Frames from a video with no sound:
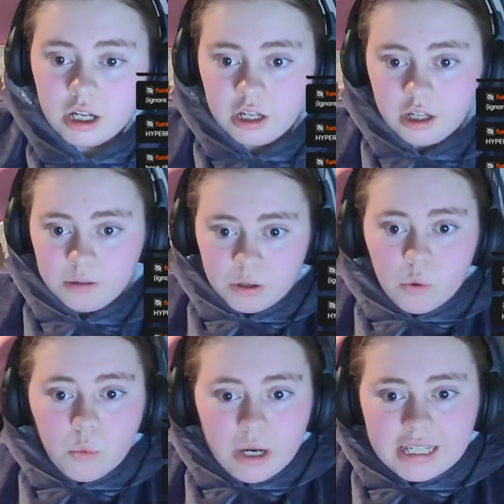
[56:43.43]
um,
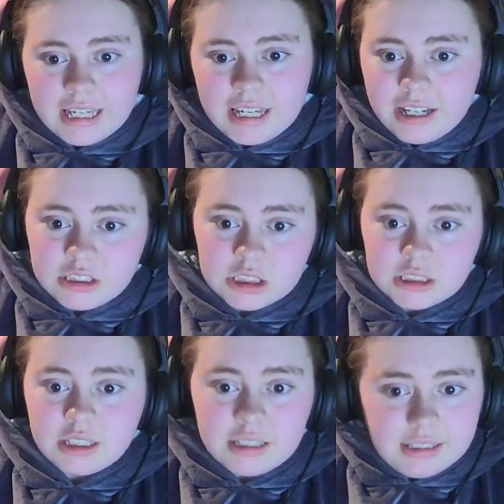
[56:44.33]
wiki
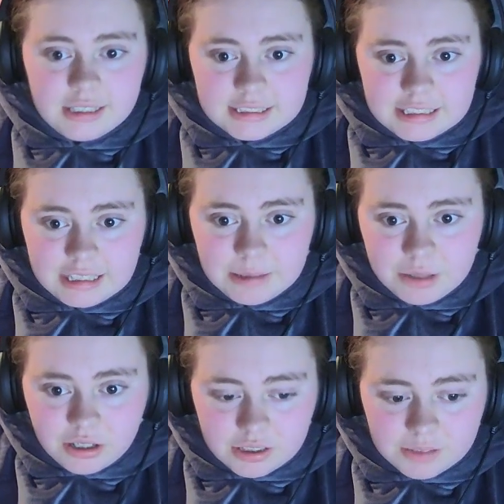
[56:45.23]
just listing
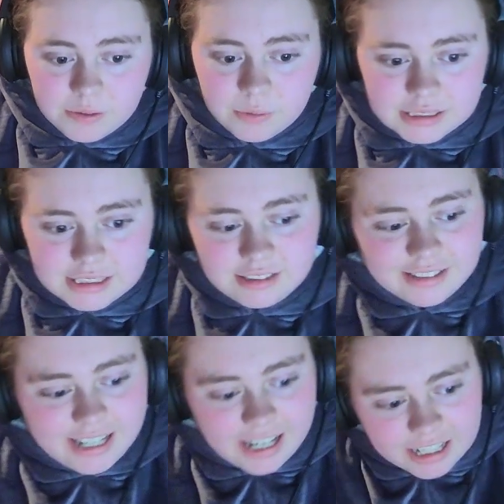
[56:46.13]
them all if you want
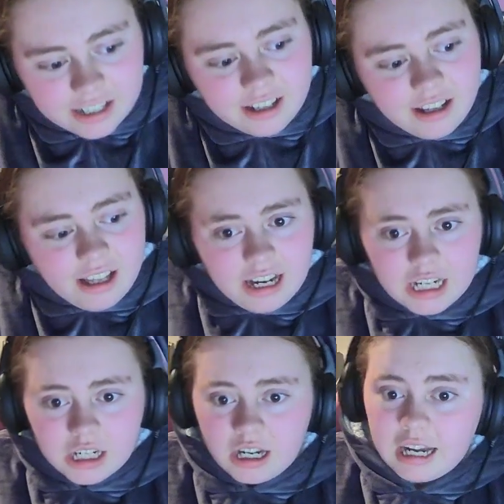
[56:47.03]
to get any.
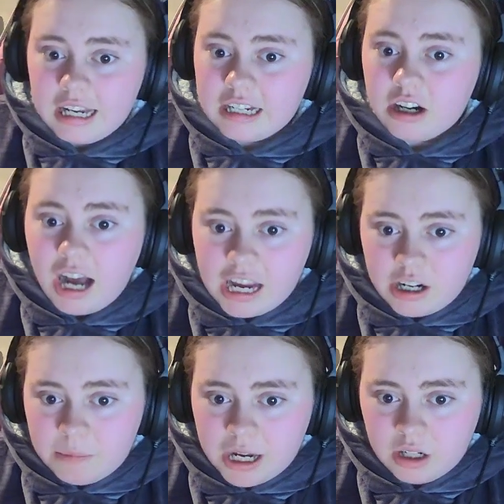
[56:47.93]
And I got
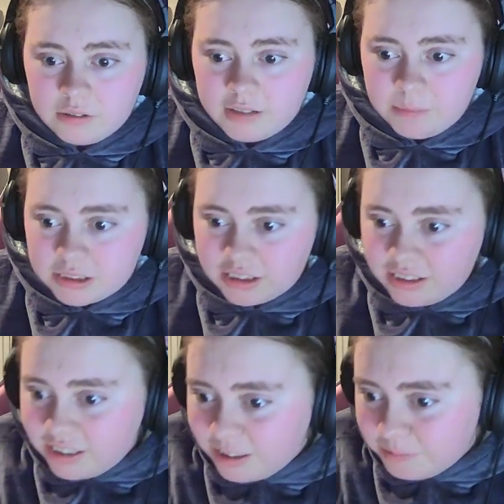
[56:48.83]
I got mine off
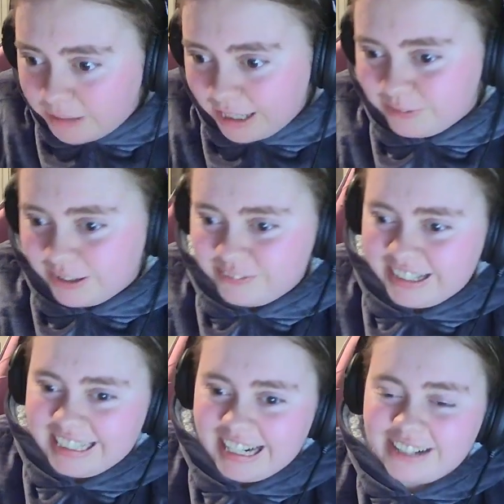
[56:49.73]
Amazon. I'm buying one
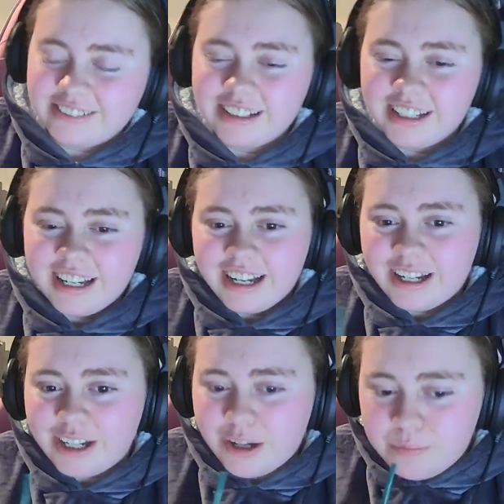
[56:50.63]
right now.
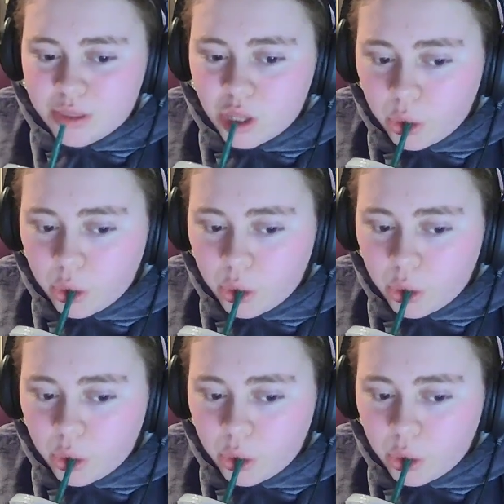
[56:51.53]
Um,